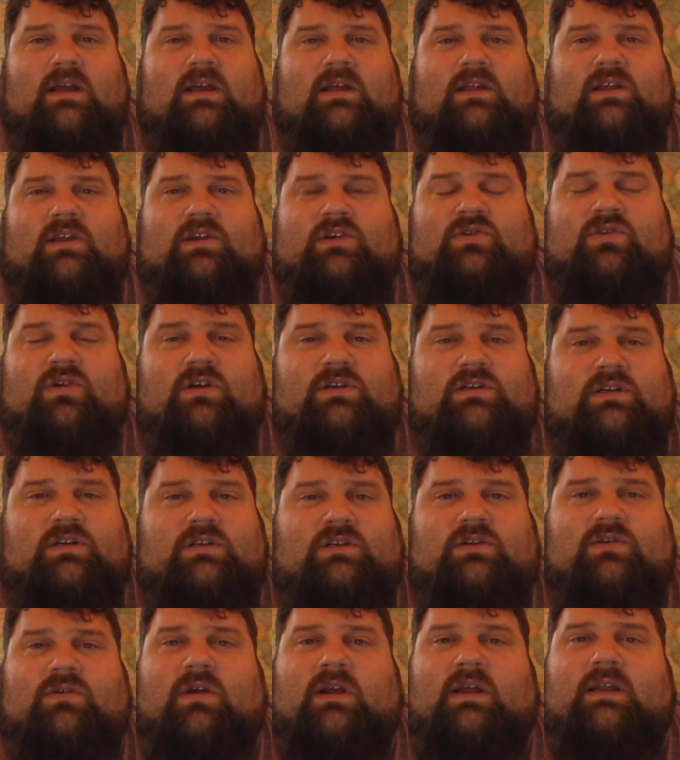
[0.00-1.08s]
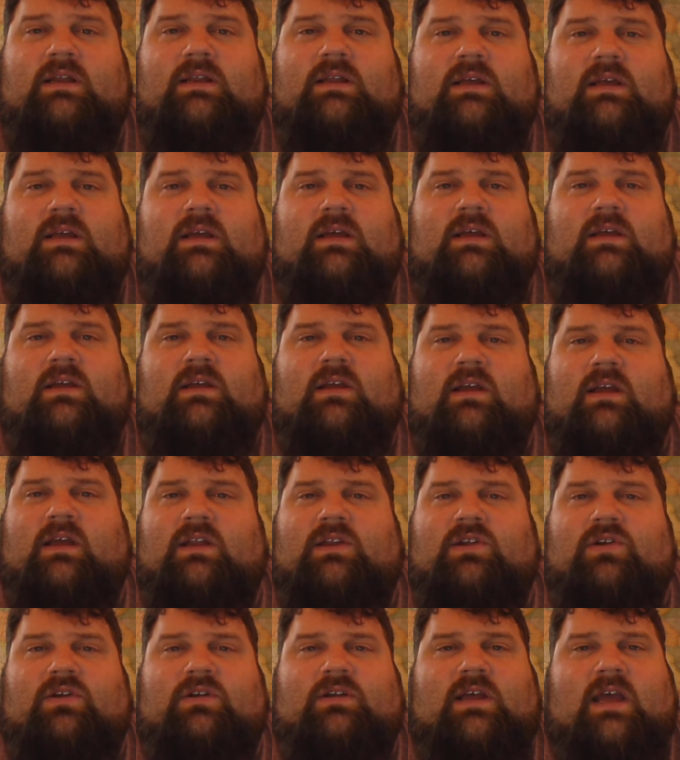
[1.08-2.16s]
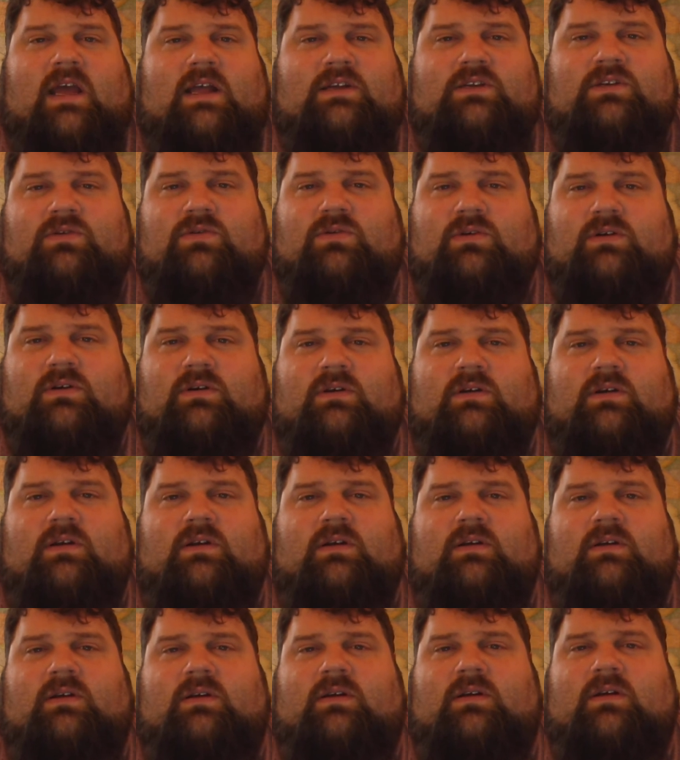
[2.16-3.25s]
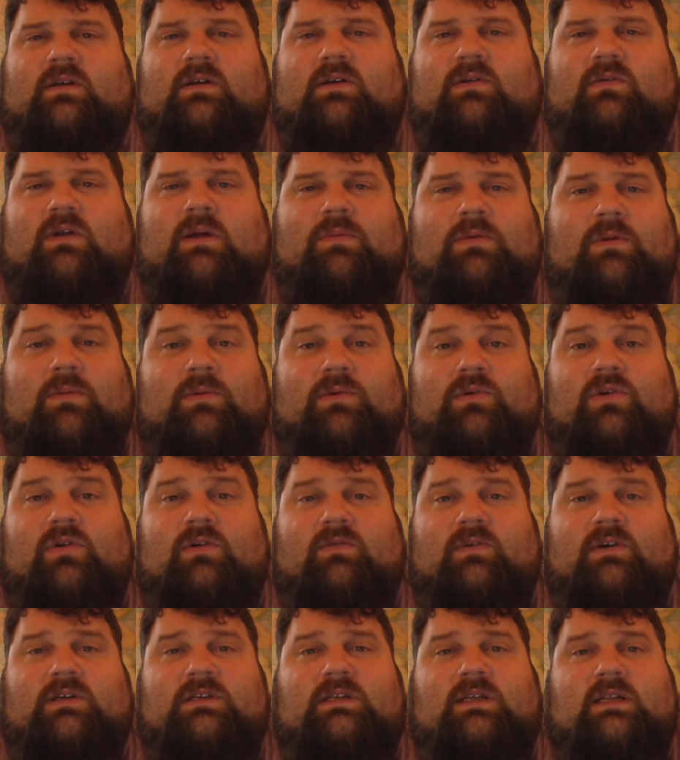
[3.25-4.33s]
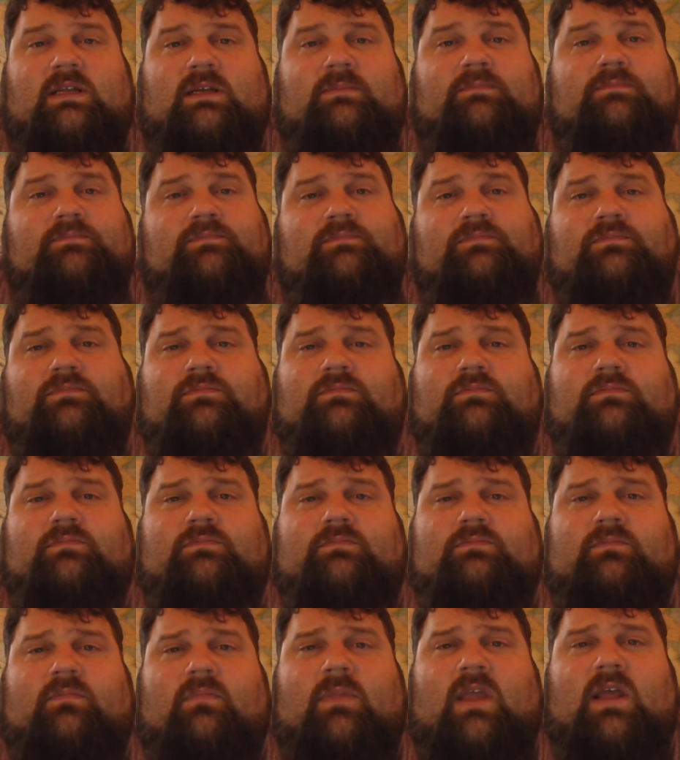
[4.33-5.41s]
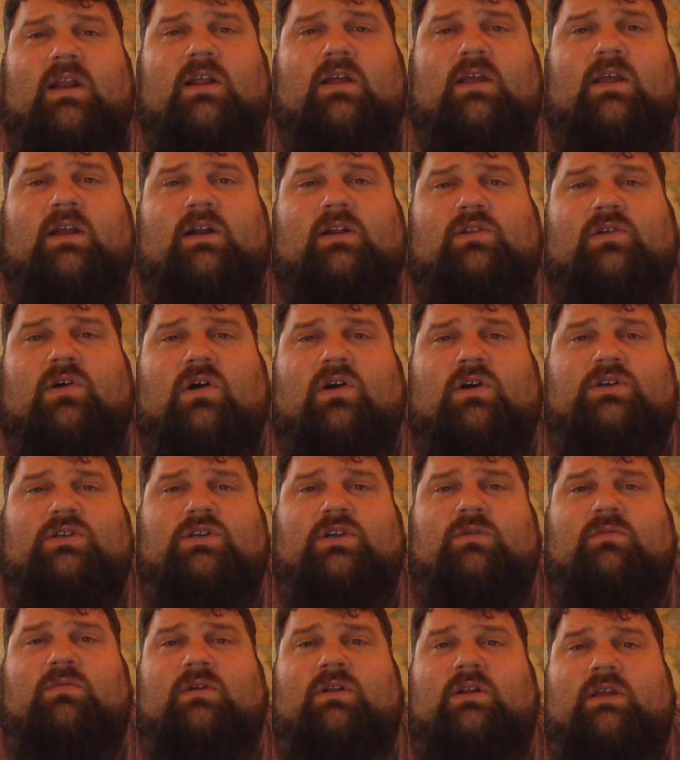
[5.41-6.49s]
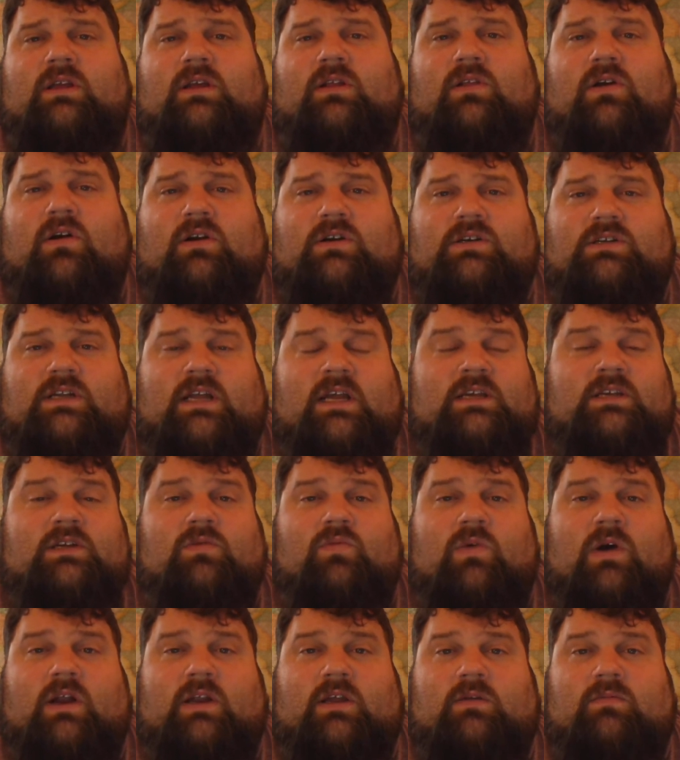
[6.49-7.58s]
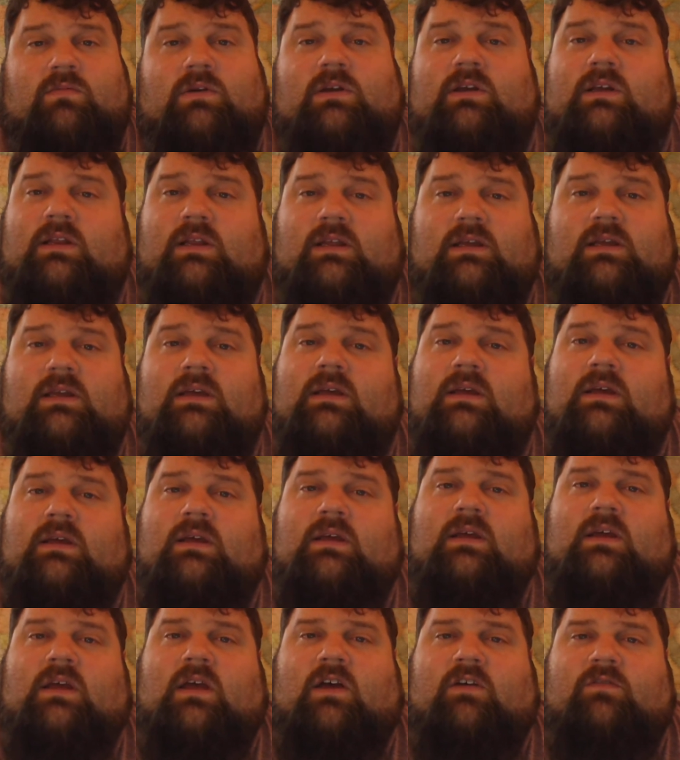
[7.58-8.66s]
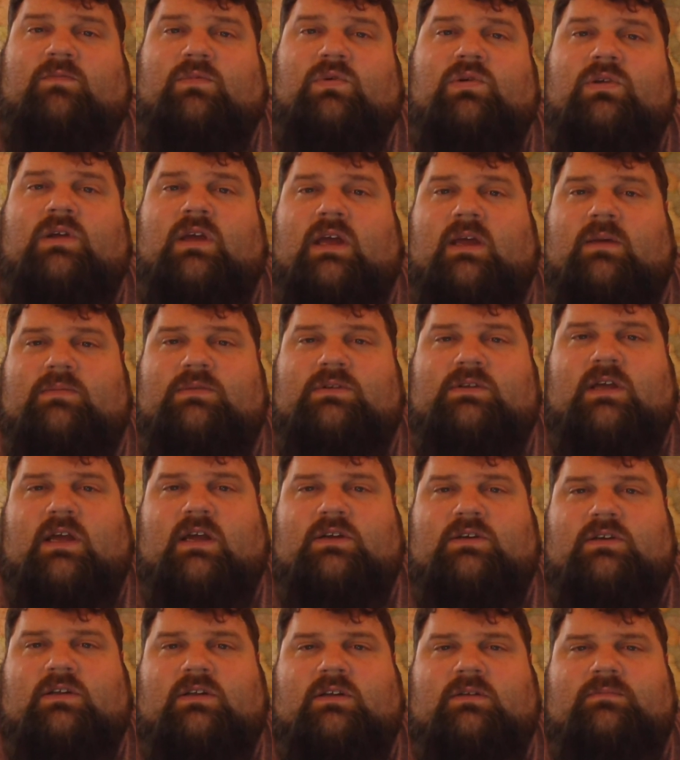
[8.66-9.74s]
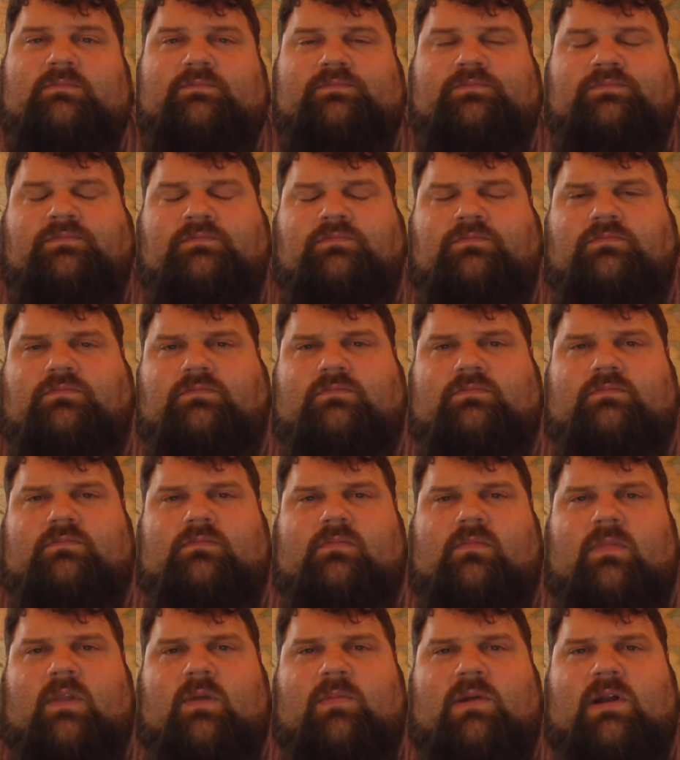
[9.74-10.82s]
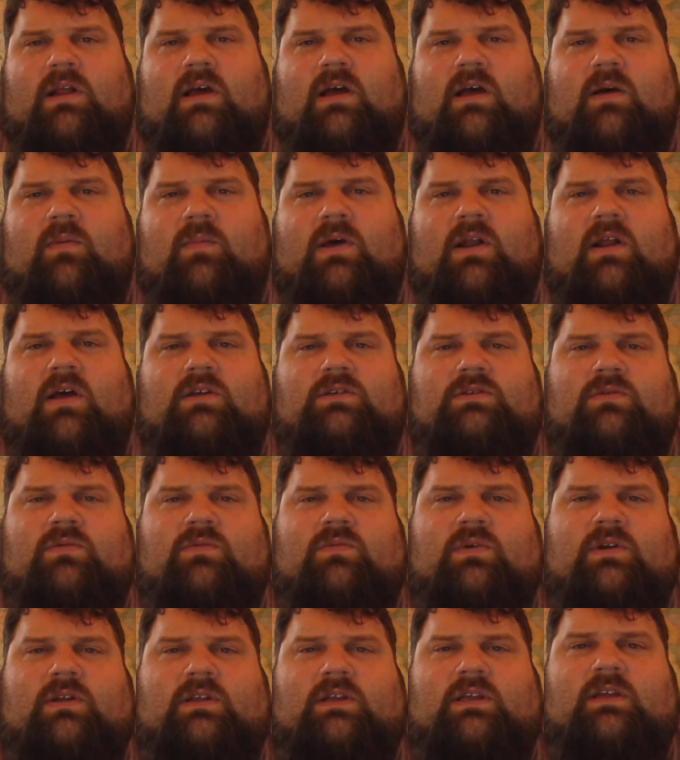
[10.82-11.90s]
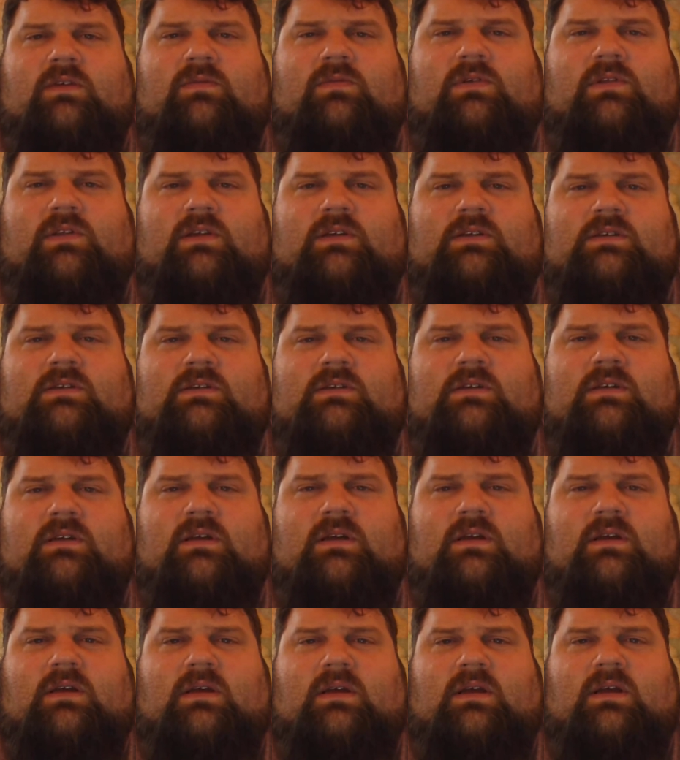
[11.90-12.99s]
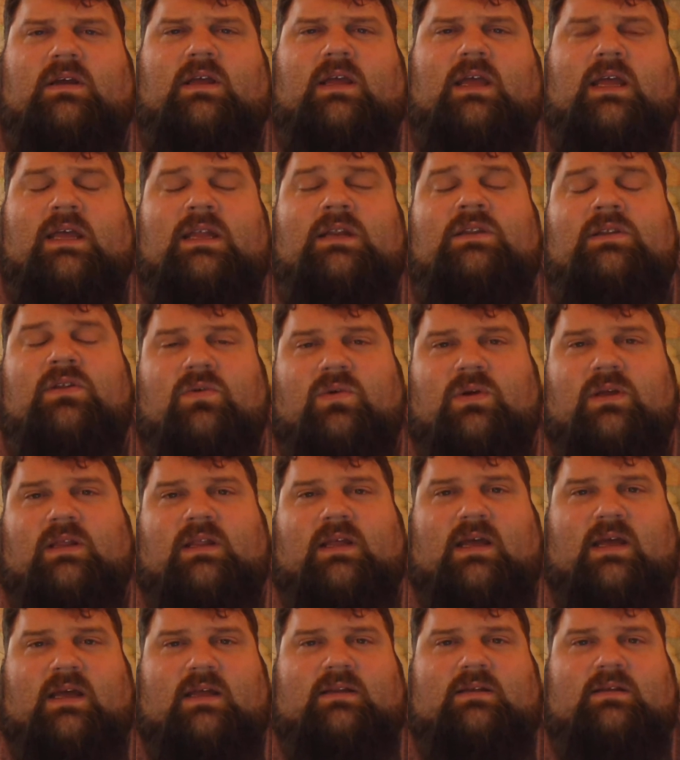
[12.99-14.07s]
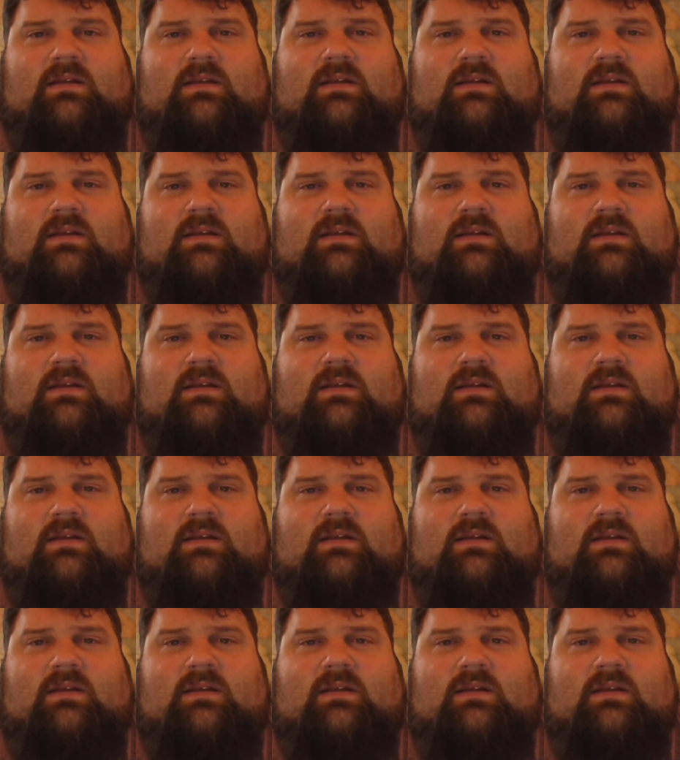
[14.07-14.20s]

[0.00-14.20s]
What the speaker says: The instruction is great. Again, you're attached to a reputable university and a large community, a large nationwide community of boot camps, actually. But I also want to give you this in doing that.